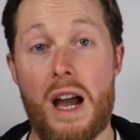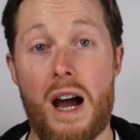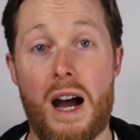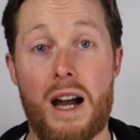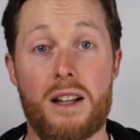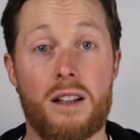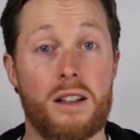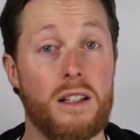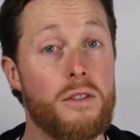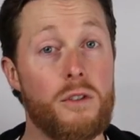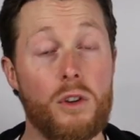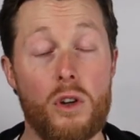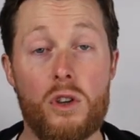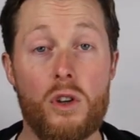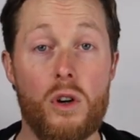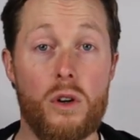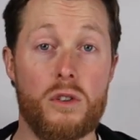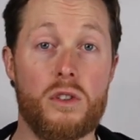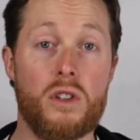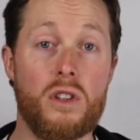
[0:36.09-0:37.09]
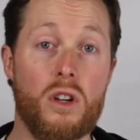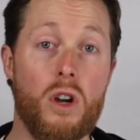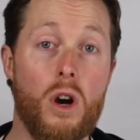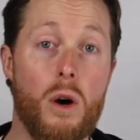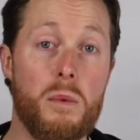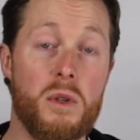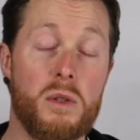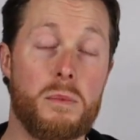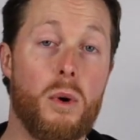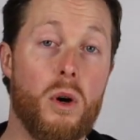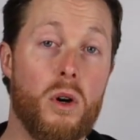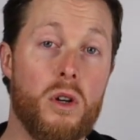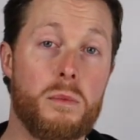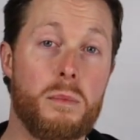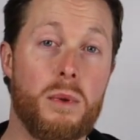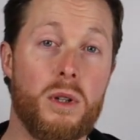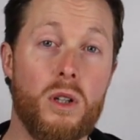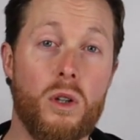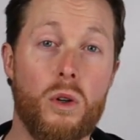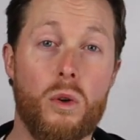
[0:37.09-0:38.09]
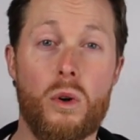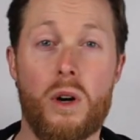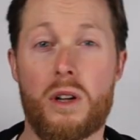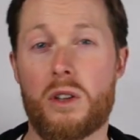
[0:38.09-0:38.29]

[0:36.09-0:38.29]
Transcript: and leave your thoughts in the comments box below.